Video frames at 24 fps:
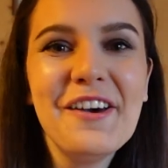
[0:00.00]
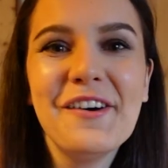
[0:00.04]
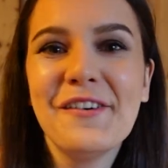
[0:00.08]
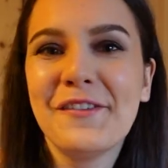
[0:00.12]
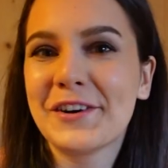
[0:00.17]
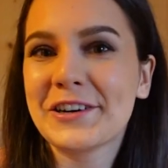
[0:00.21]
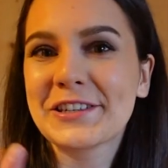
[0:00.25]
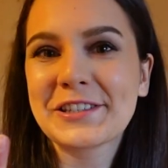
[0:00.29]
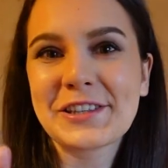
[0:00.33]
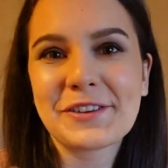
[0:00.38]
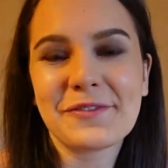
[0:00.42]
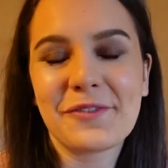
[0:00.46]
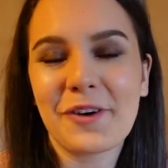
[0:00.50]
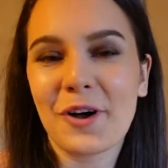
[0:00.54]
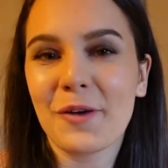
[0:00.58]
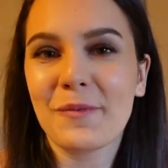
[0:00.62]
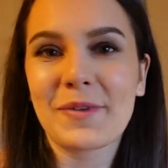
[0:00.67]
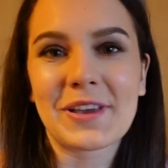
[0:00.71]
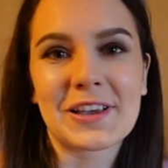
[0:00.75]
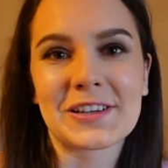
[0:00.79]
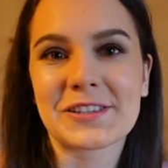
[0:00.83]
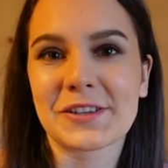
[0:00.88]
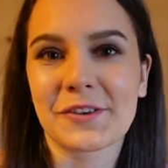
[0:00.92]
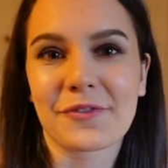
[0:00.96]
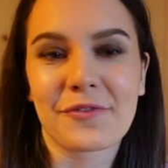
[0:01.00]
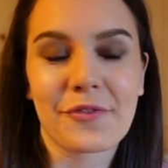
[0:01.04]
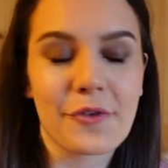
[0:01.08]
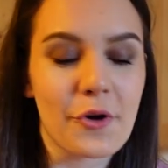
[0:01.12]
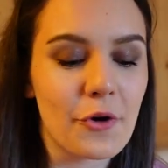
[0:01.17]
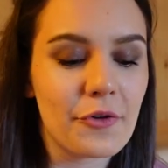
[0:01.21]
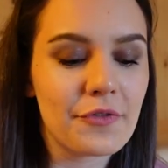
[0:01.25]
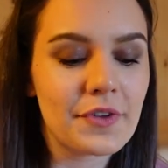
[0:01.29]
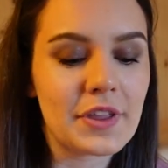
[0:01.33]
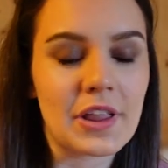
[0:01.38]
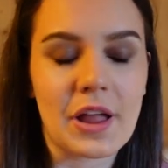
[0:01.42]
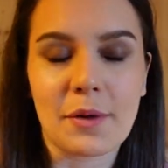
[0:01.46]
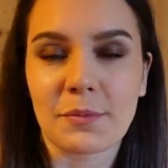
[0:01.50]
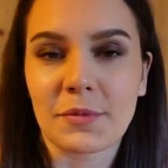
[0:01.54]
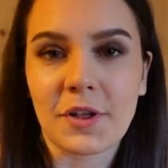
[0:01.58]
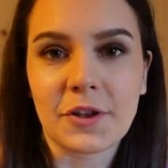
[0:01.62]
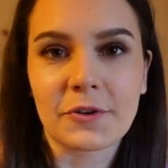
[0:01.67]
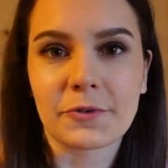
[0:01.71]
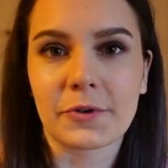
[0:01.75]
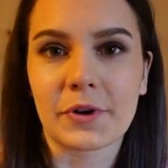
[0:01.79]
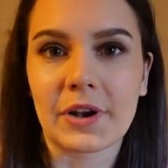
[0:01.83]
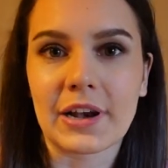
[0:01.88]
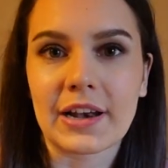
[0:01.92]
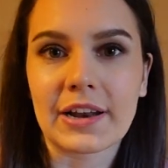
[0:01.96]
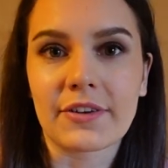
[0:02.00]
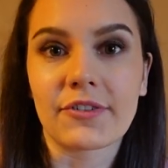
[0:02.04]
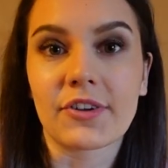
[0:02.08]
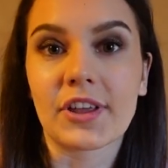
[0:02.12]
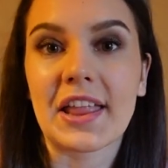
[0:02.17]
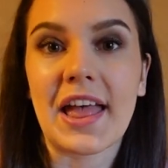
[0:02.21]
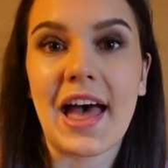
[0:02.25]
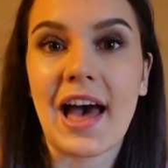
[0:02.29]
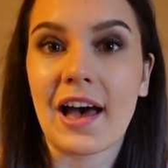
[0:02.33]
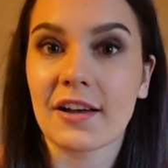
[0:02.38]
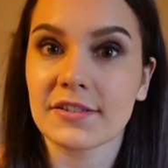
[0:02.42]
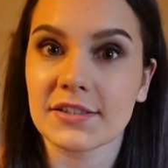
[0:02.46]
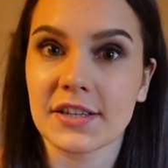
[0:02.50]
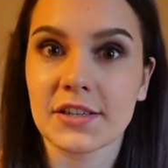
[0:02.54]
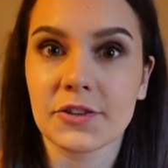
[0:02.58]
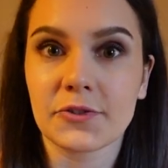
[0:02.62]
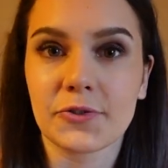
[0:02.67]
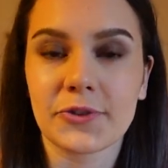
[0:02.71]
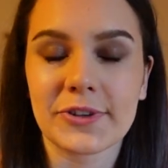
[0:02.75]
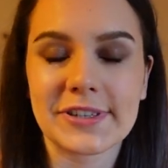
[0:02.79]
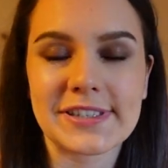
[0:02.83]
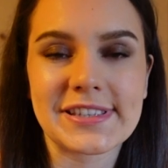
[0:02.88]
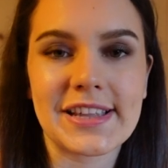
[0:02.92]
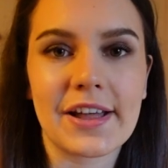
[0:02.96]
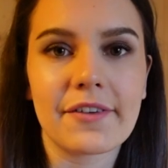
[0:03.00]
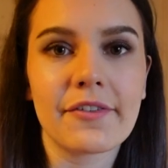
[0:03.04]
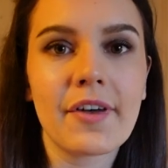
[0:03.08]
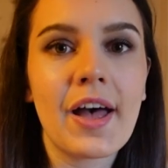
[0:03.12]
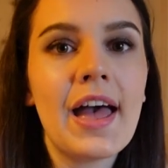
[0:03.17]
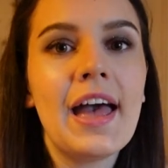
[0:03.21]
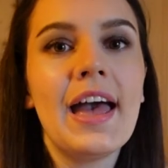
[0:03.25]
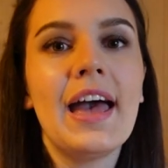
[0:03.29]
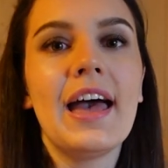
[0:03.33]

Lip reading: First of all, because of COVID, I'm not really leaving the house and doing stuff.